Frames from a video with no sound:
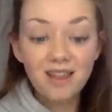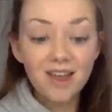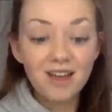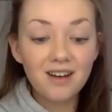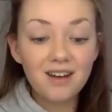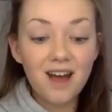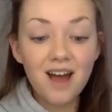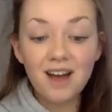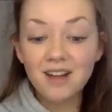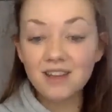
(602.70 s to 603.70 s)
then
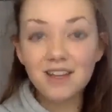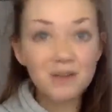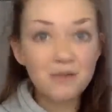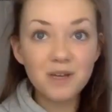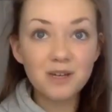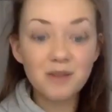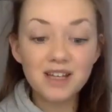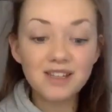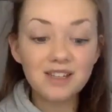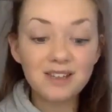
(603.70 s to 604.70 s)
I think it would be an
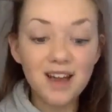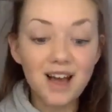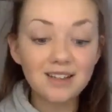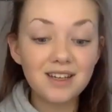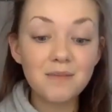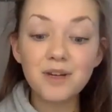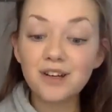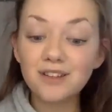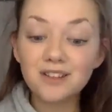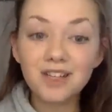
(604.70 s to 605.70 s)
amazing idea
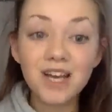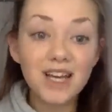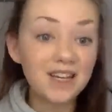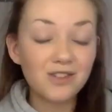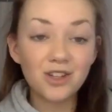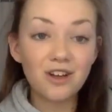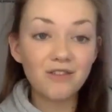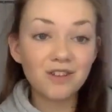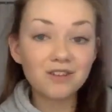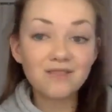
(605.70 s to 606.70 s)
because it gives you a lot of
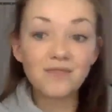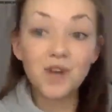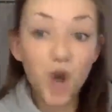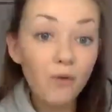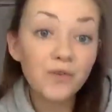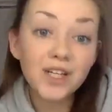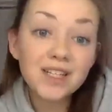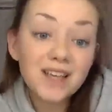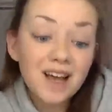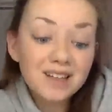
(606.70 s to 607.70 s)

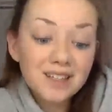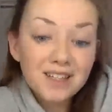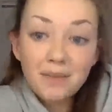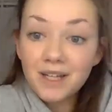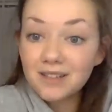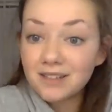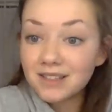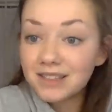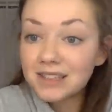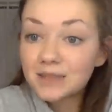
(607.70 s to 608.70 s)
confidence and
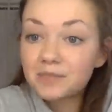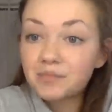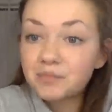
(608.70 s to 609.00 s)
independence.